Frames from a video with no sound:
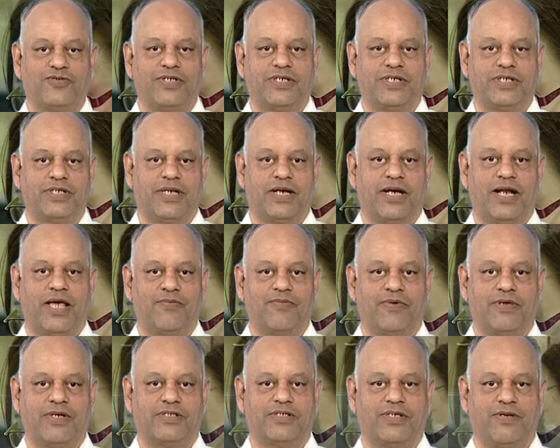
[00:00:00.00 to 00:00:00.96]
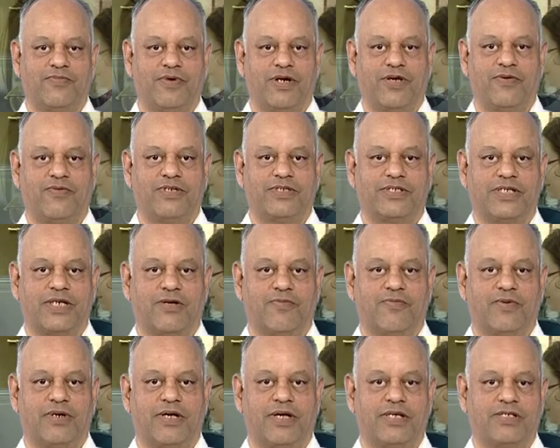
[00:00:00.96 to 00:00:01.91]
in digital library, somebody will sit
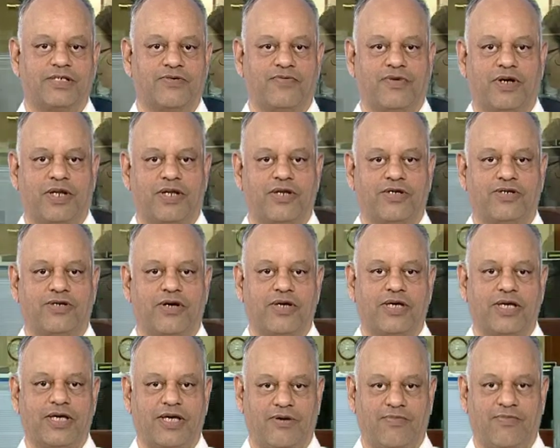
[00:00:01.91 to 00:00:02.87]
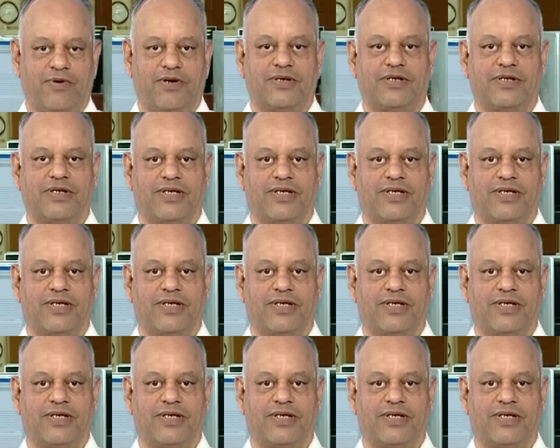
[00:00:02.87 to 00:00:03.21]
up and ask, what are you talking about?